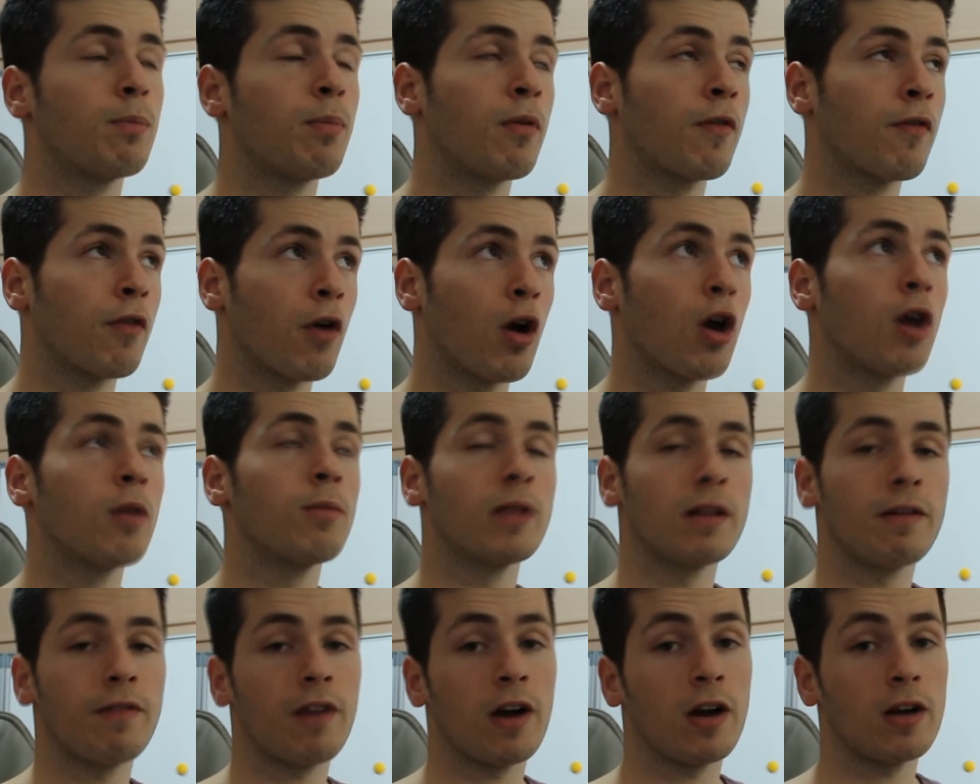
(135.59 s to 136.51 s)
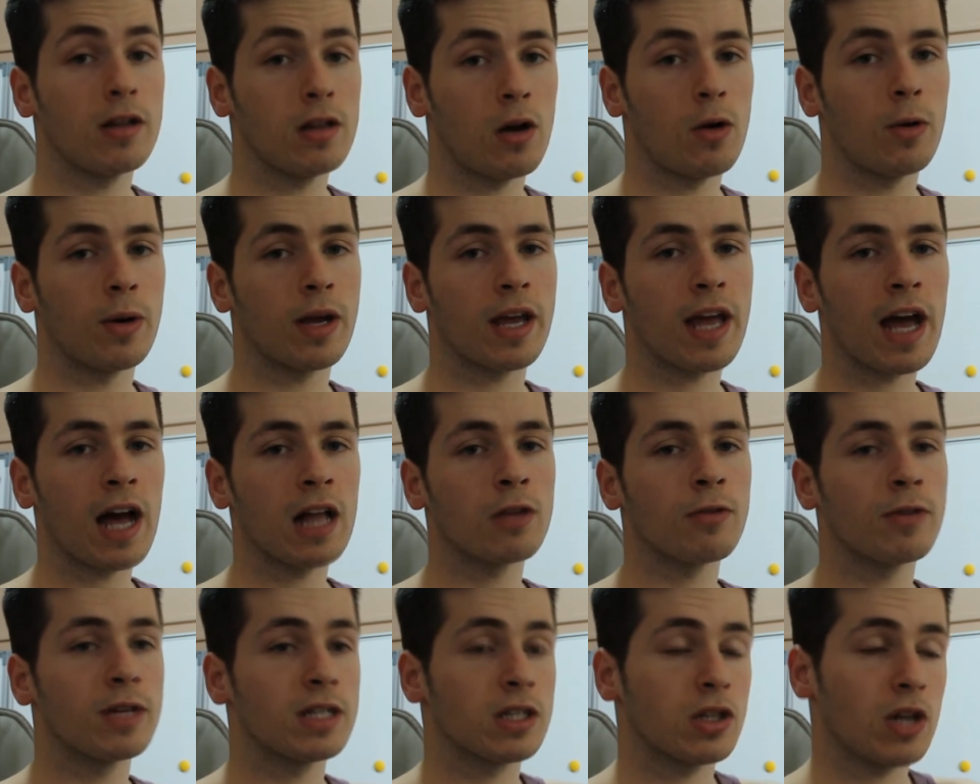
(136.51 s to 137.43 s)
preferably very low in
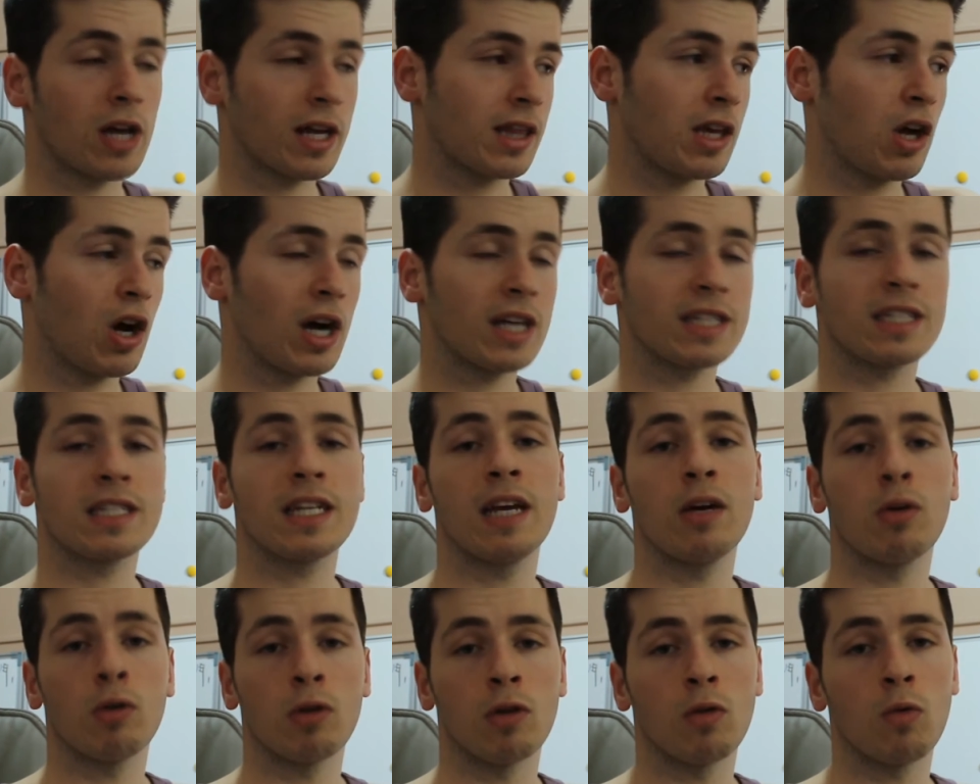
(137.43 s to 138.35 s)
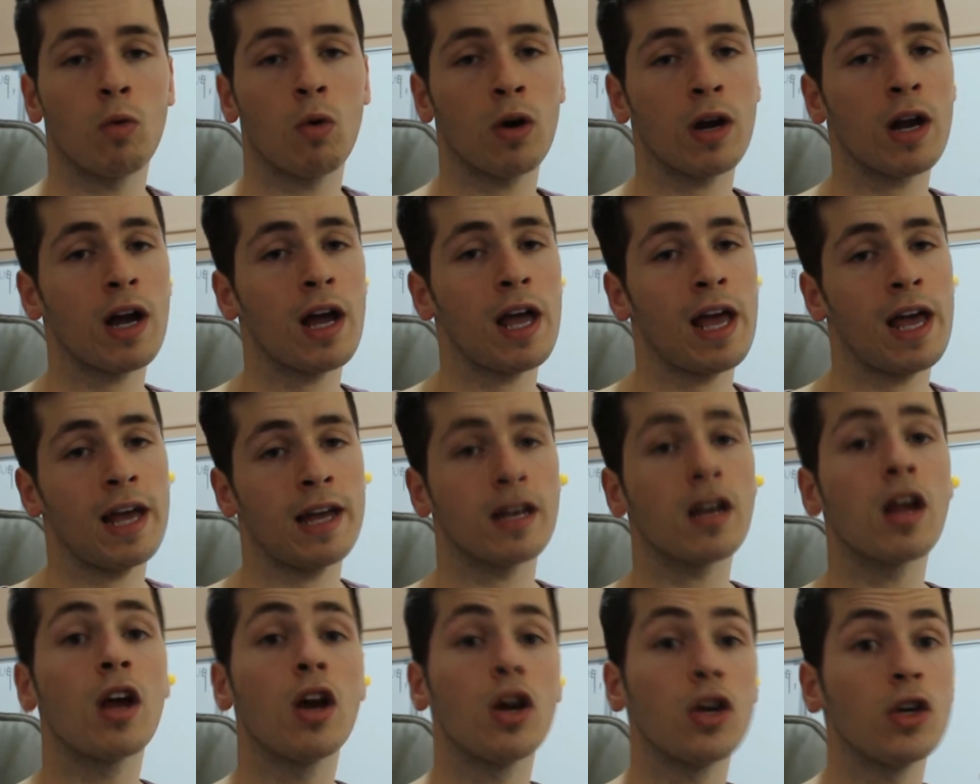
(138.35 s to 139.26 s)
calories like the iced tea or the water,
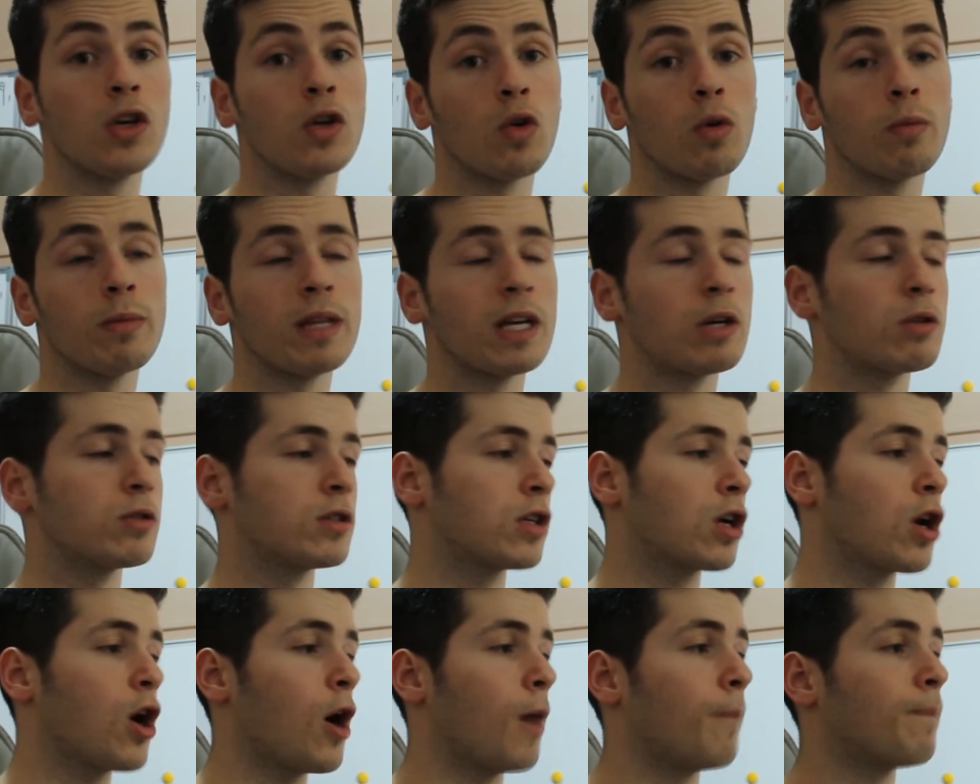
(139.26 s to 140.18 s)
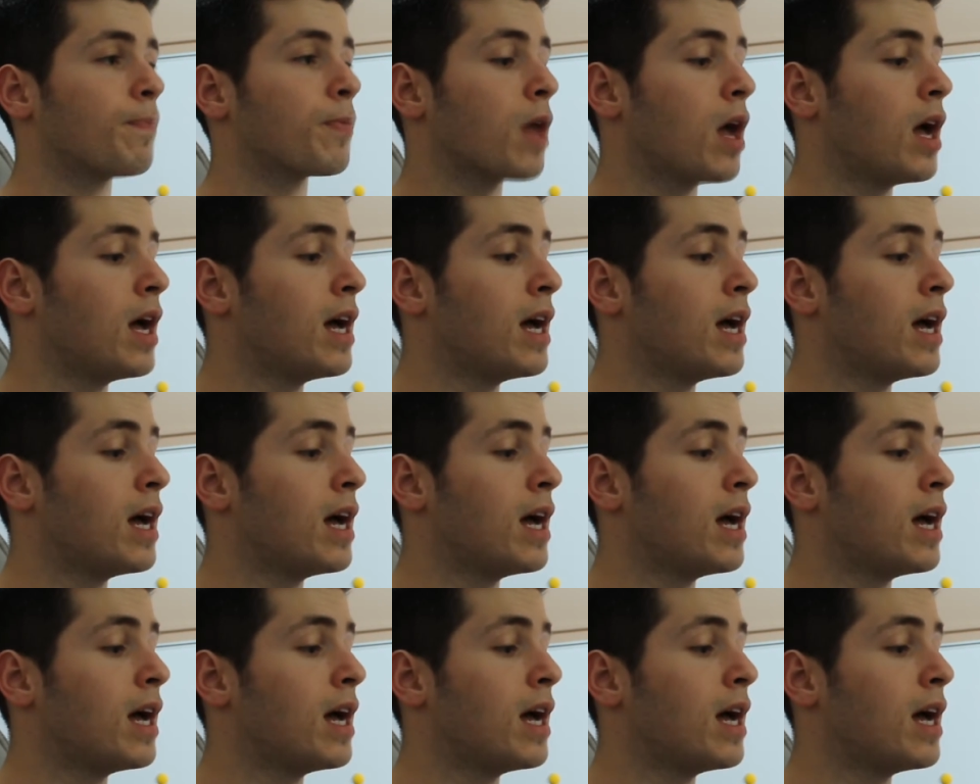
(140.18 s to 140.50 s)
and you're normally good to go.